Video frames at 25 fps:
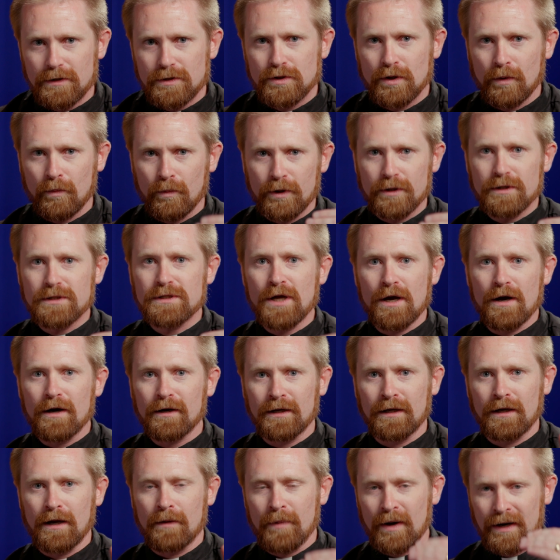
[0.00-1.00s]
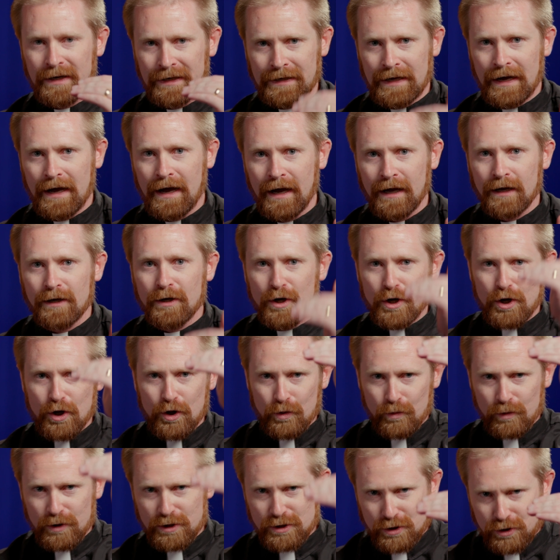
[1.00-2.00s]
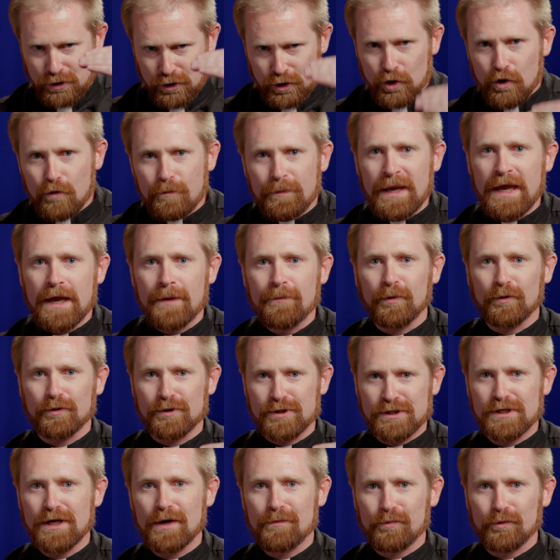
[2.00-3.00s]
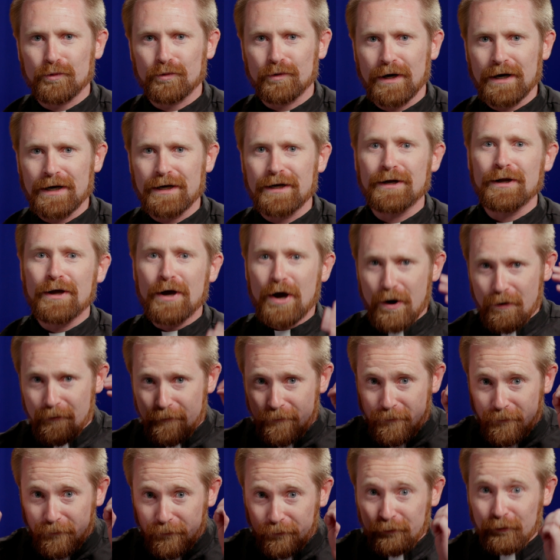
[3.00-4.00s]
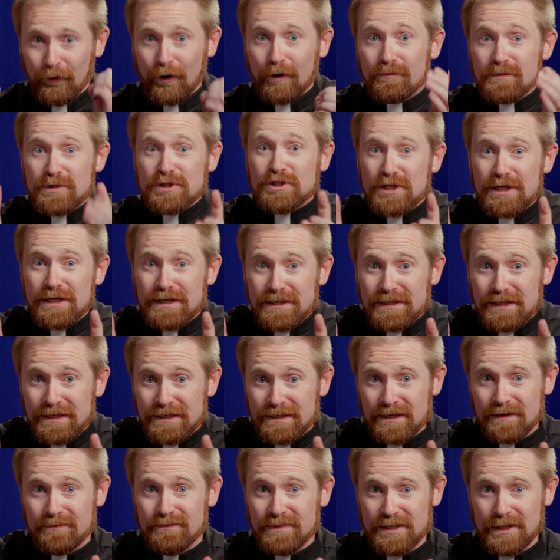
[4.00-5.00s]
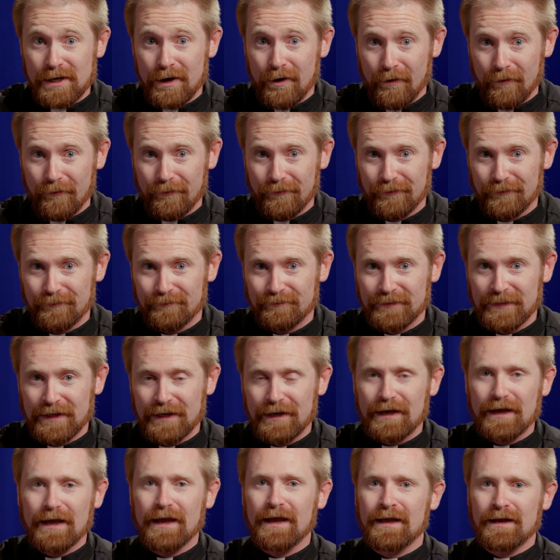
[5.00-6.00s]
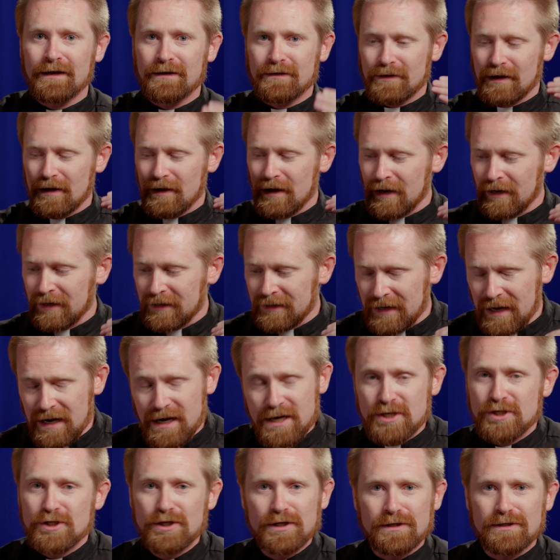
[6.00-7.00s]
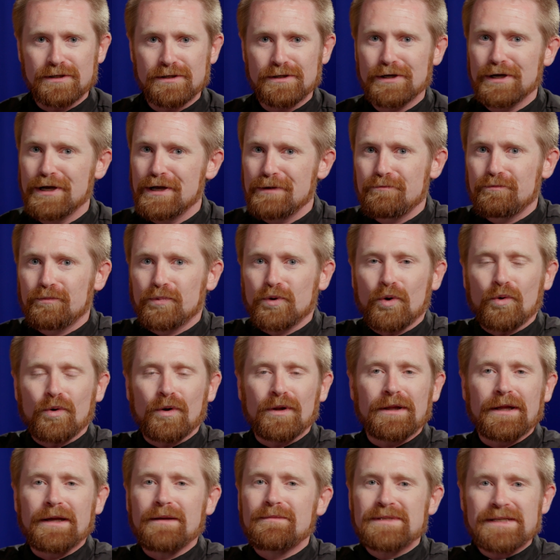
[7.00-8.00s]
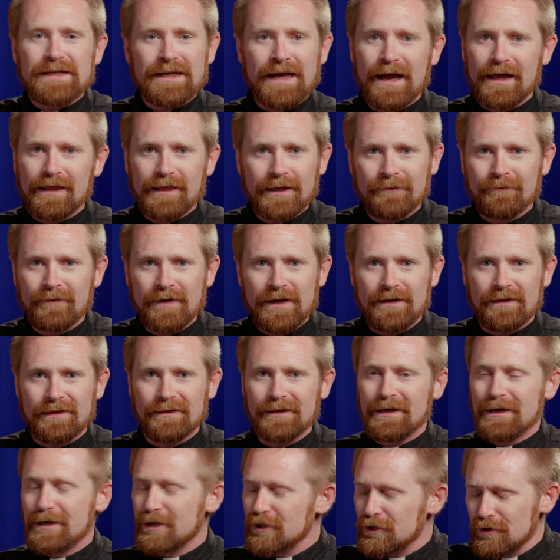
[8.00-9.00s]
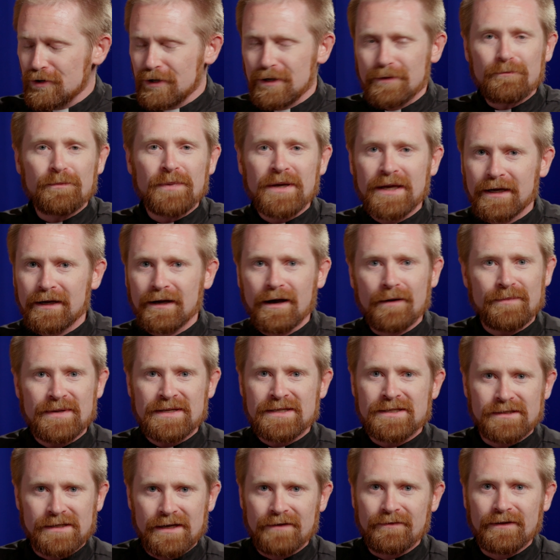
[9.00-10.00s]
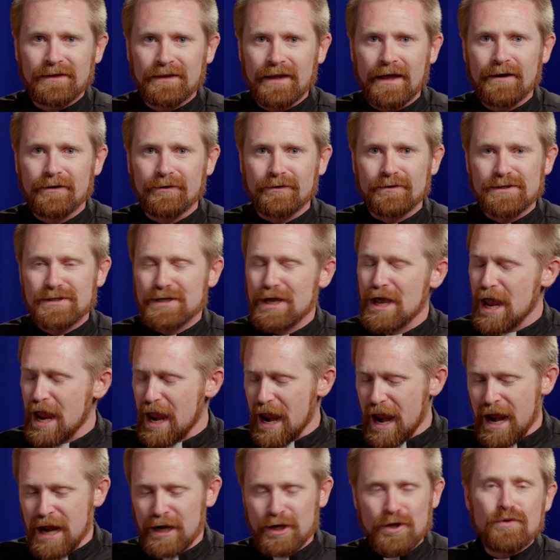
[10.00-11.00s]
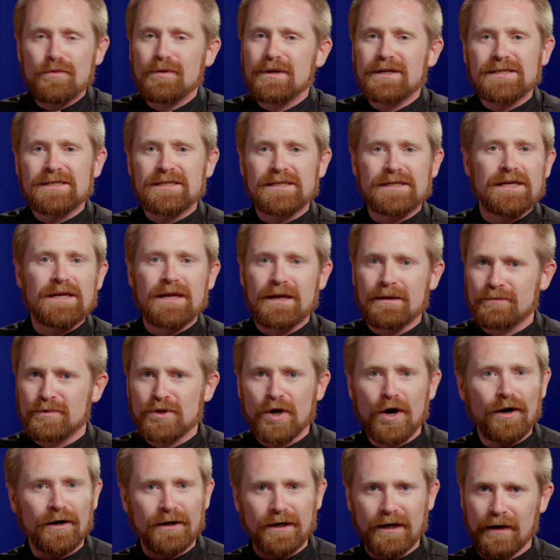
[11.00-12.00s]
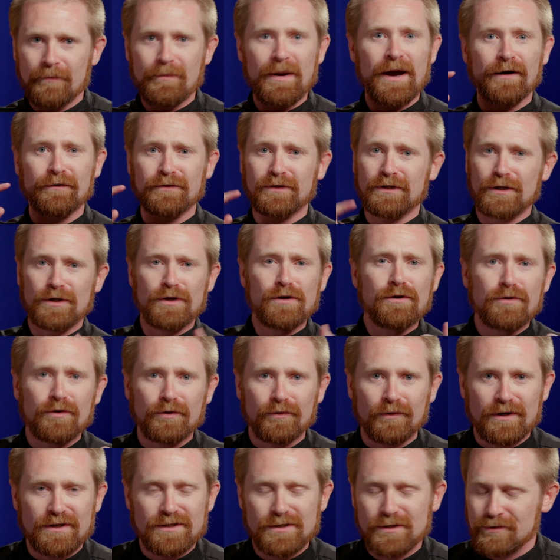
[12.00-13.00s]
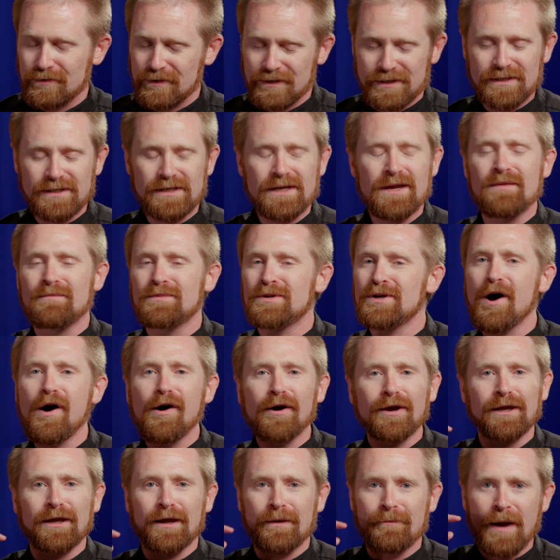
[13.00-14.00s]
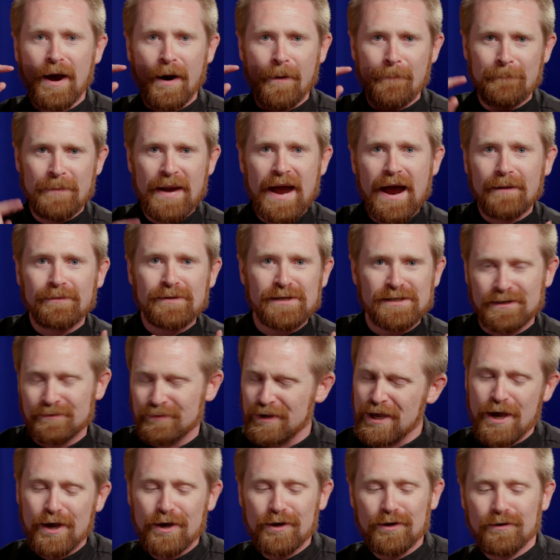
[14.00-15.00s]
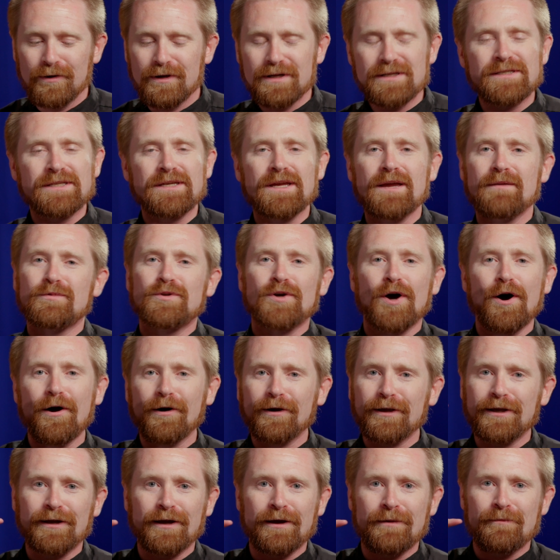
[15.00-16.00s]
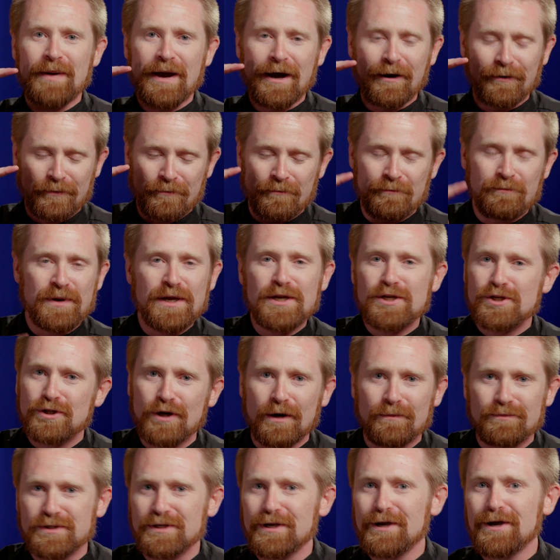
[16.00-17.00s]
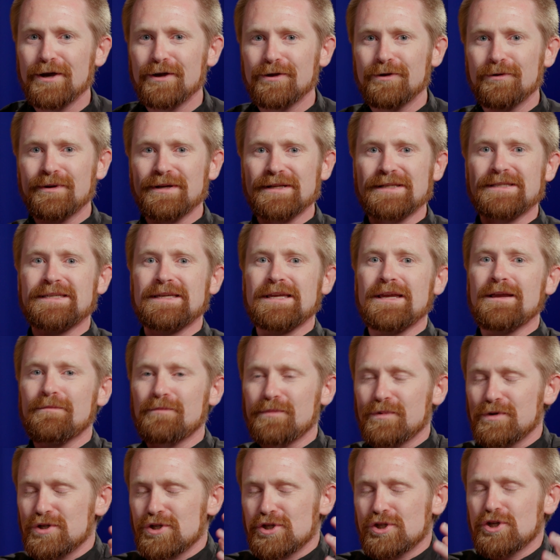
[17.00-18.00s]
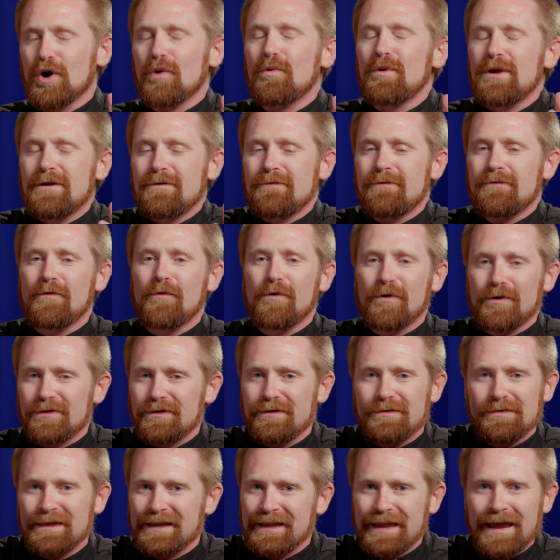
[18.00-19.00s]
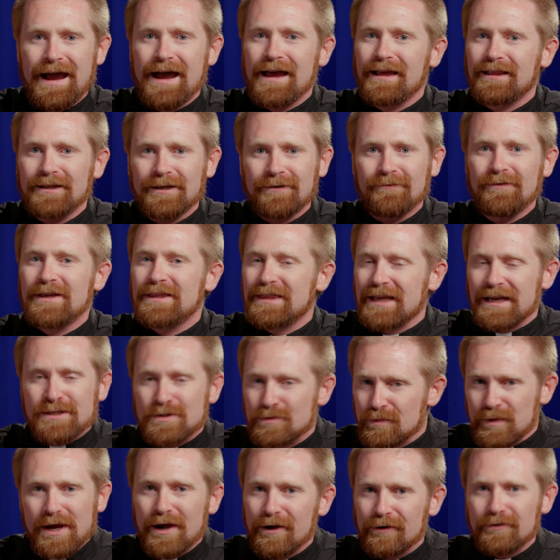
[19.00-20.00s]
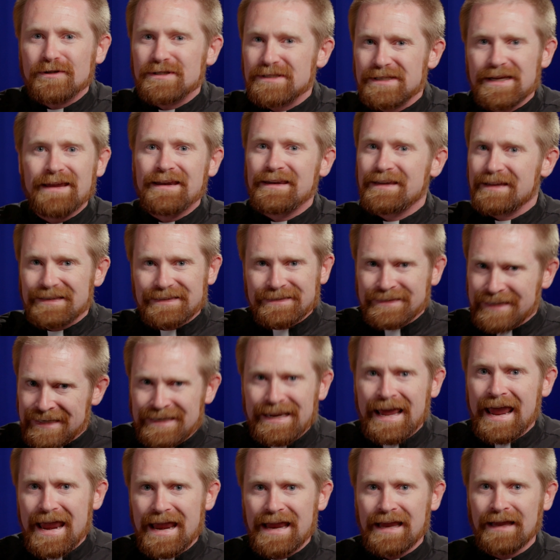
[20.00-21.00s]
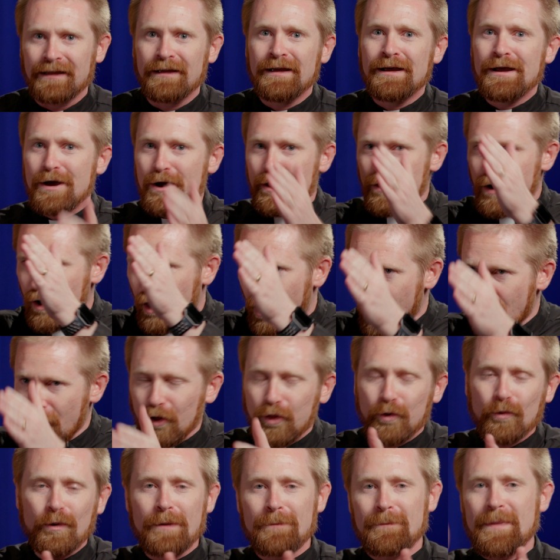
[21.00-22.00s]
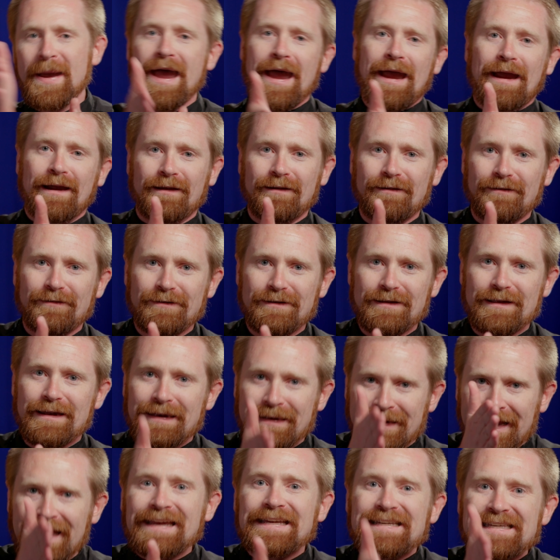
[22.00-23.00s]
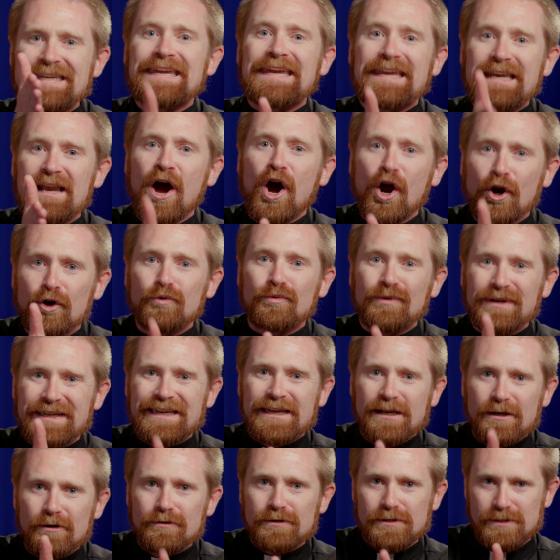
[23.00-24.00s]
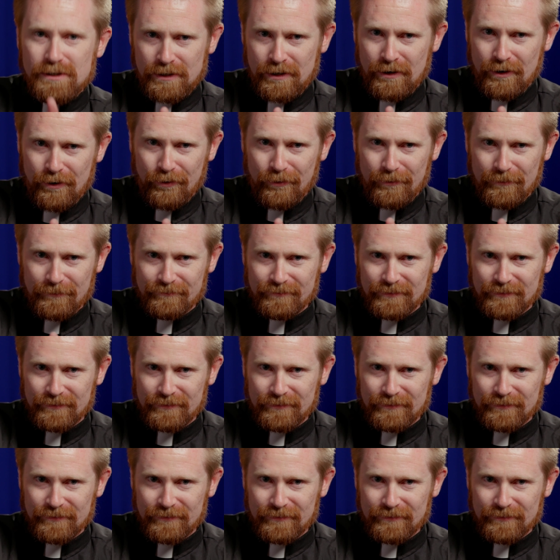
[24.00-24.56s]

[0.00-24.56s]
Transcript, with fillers: So we're talking about a guy who is two people separated from Jesus himself and Ignatius proclaims the Catholic faith. You can pick up his seven letters and you can see him talking about the Eucharist. You can see him talking about baptism. You can see him talking about bishops. You can see him showing forth the Catholic faith as we understand it today, all the way back 1900 years ago.